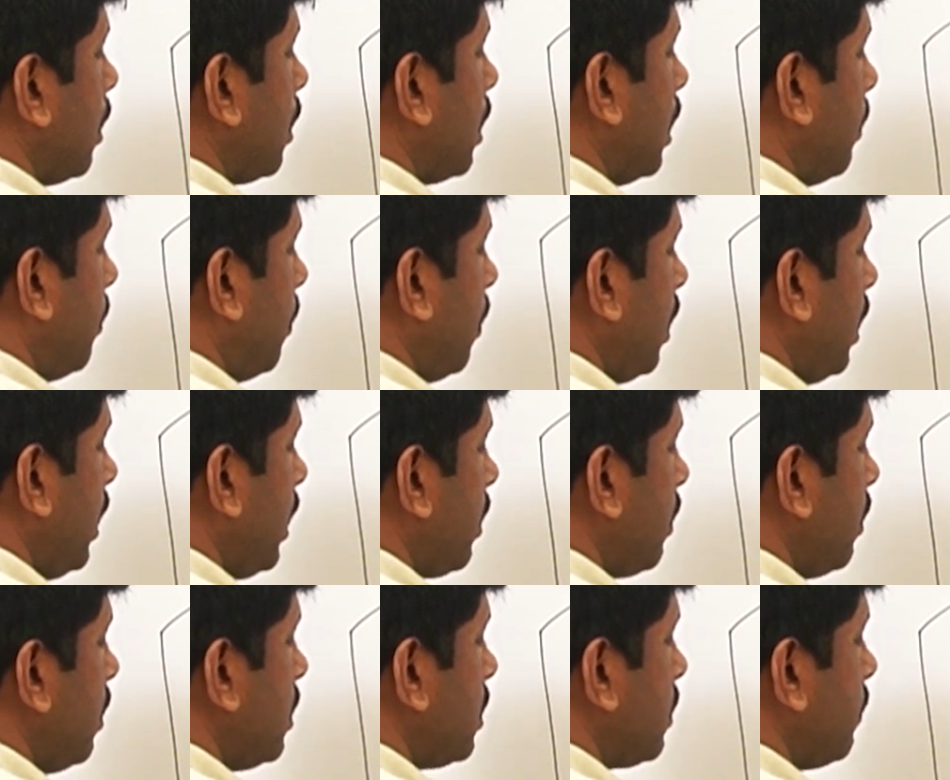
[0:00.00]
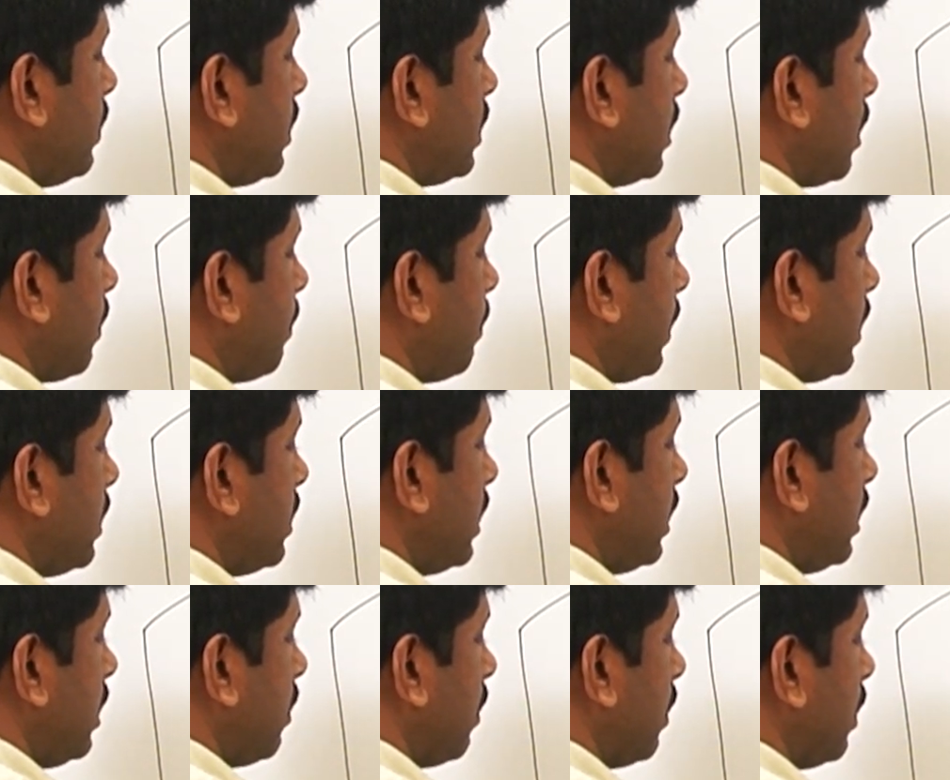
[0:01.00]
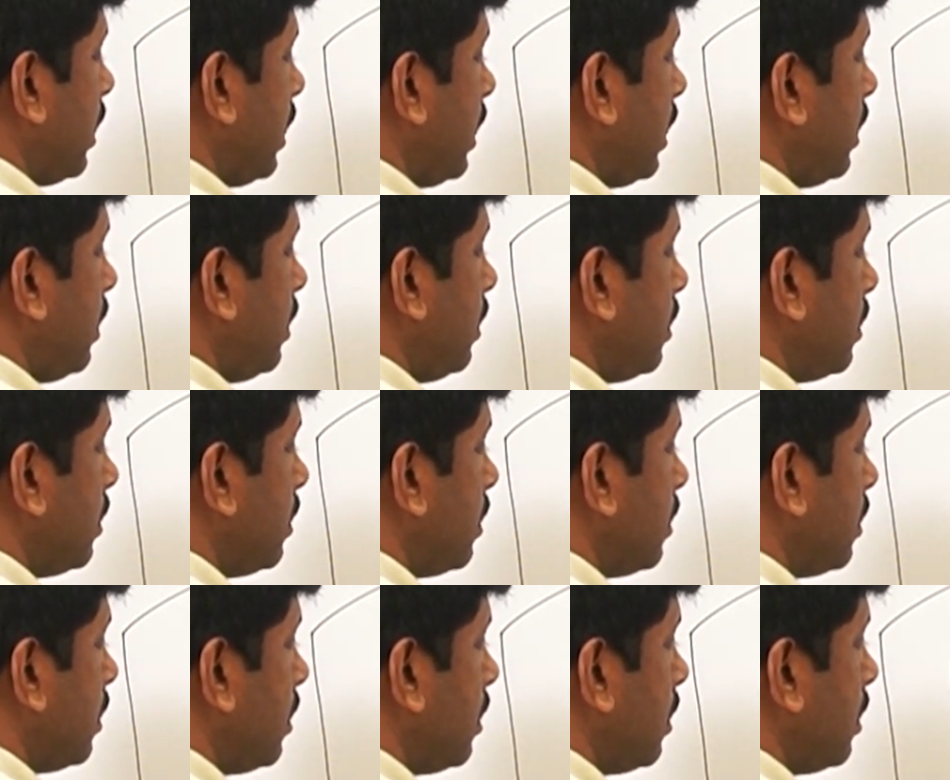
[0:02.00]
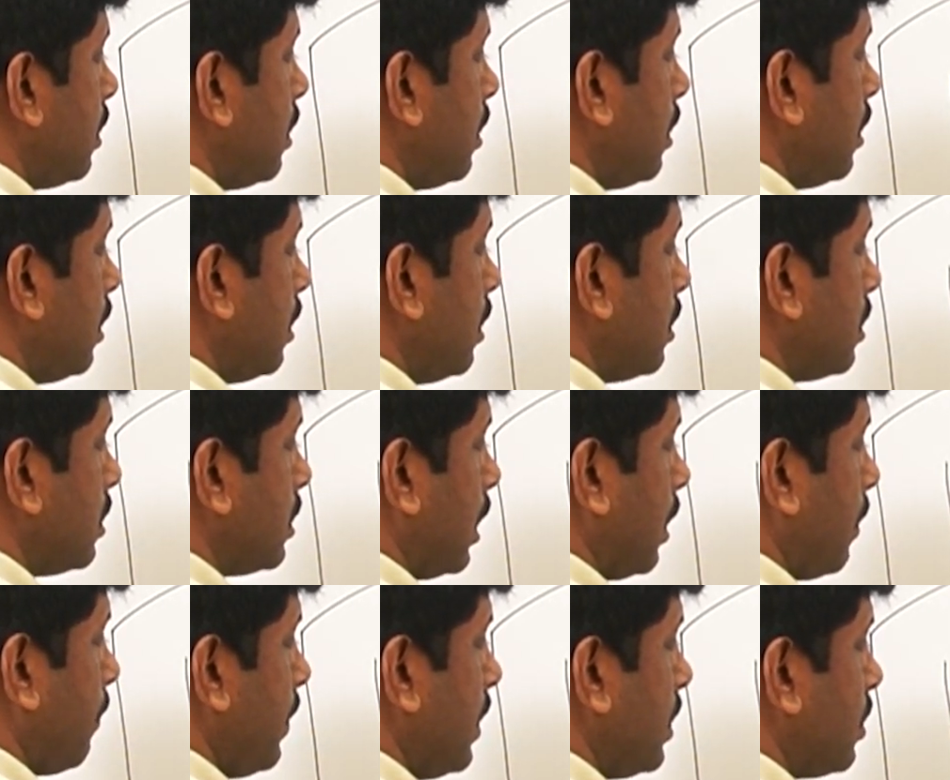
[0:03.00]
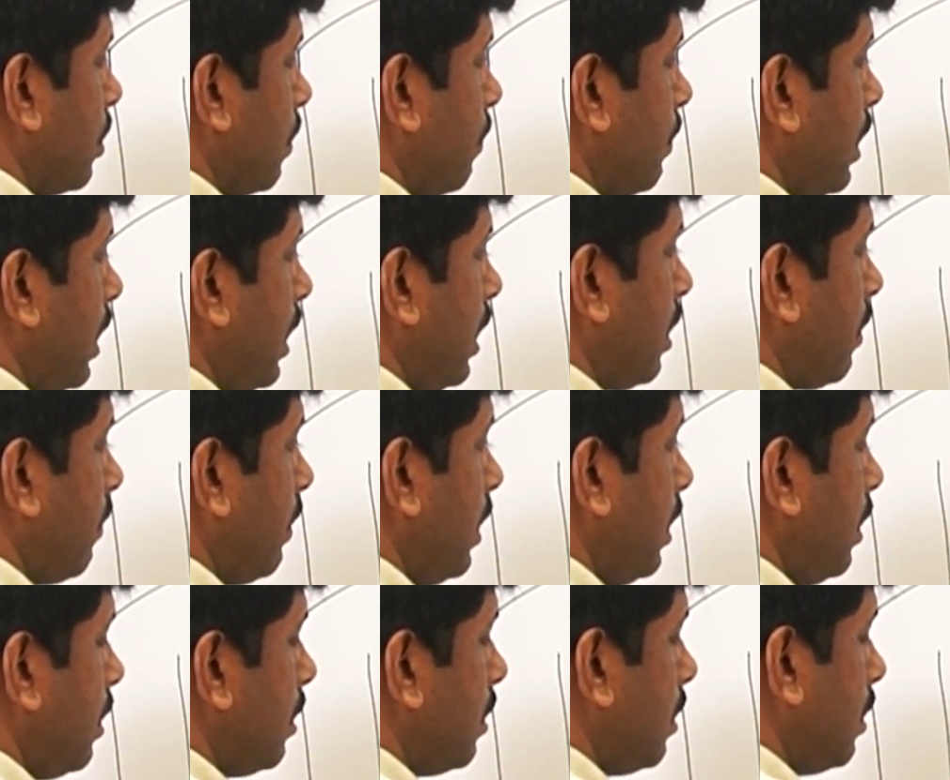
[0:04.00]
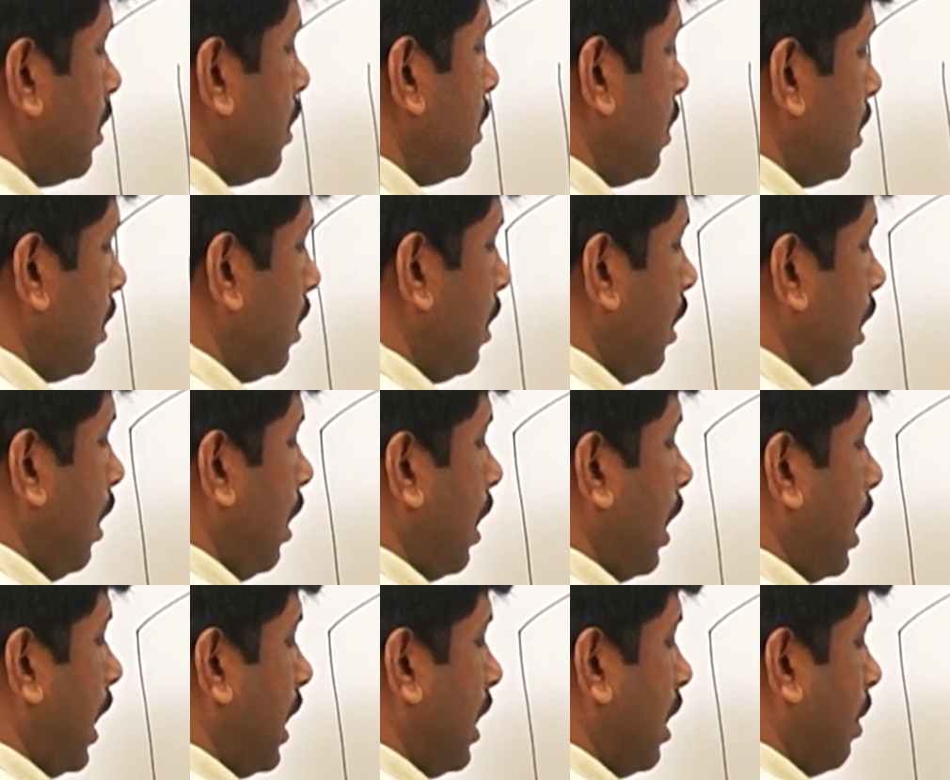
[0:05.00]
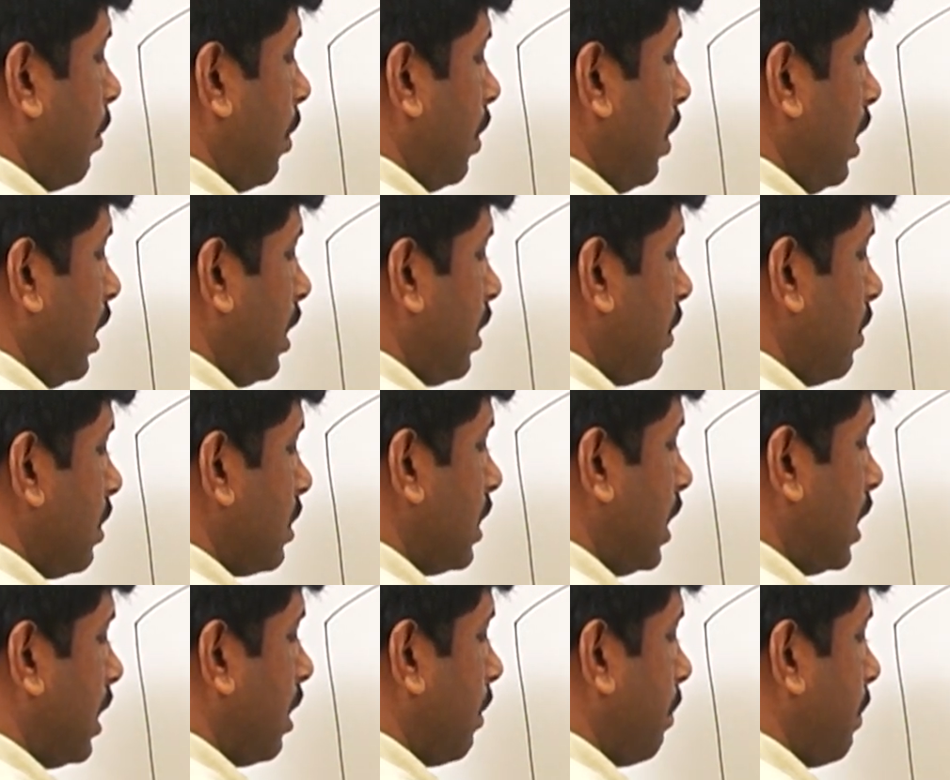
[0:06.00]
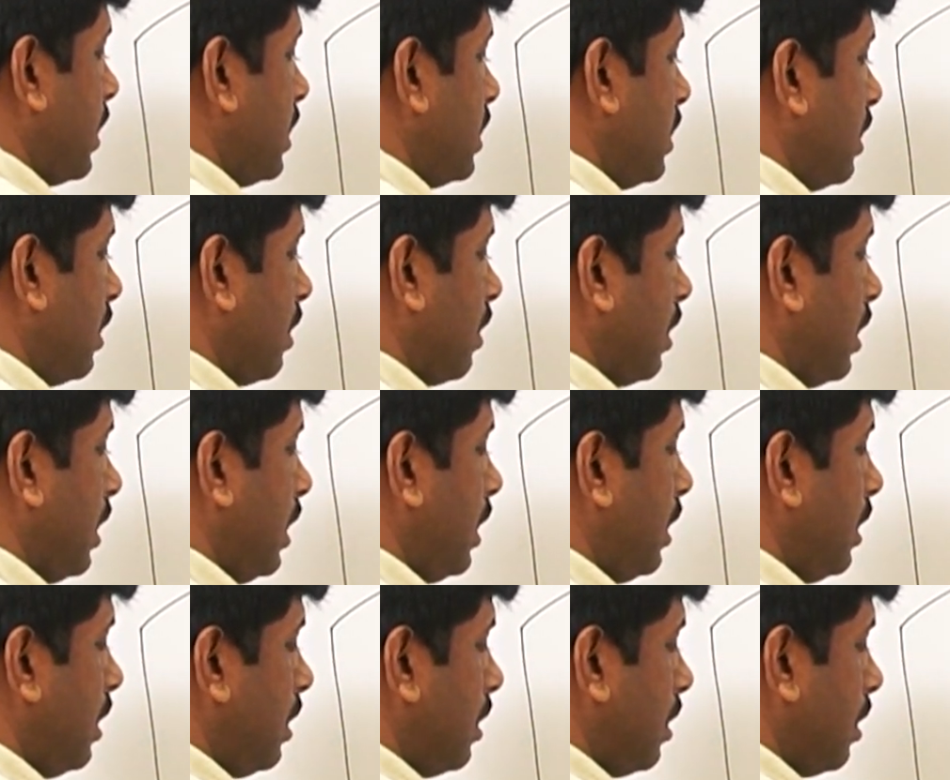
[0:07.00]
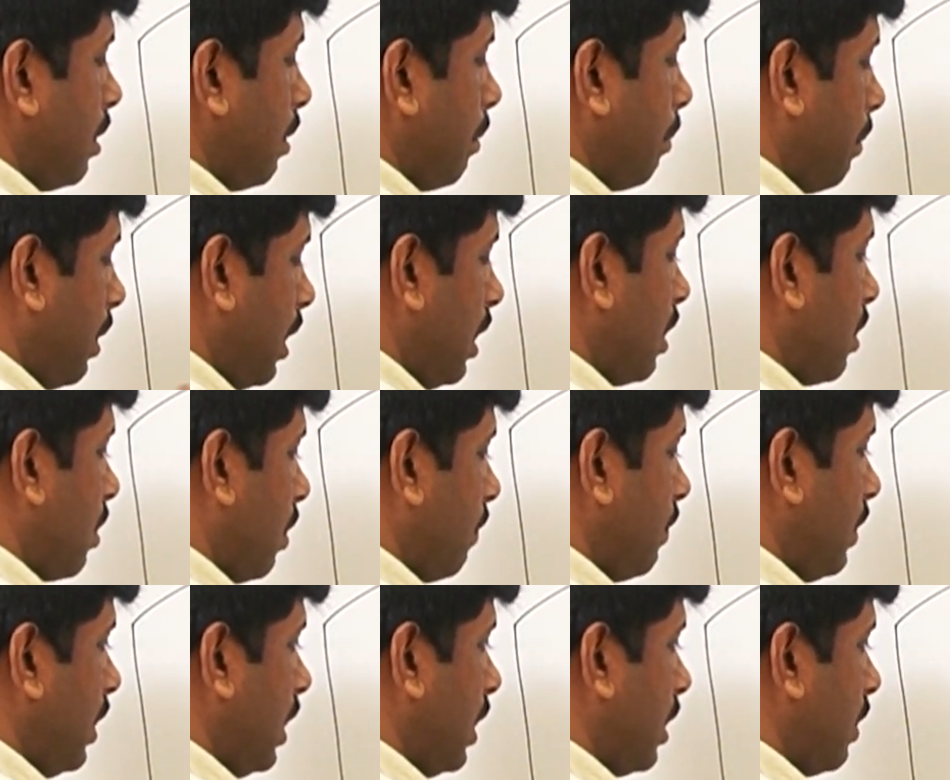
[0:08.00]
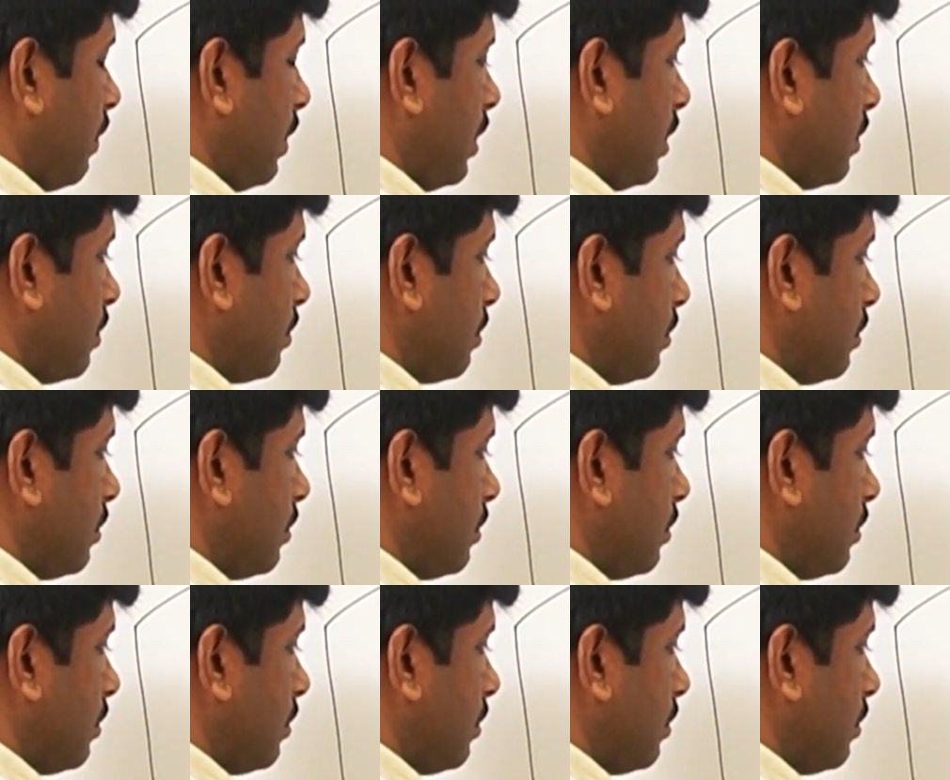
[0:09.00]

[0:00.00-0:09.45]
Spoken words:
The molecules which are present on the surface of the liquid and the molecules that are present on the bulk of the liquid.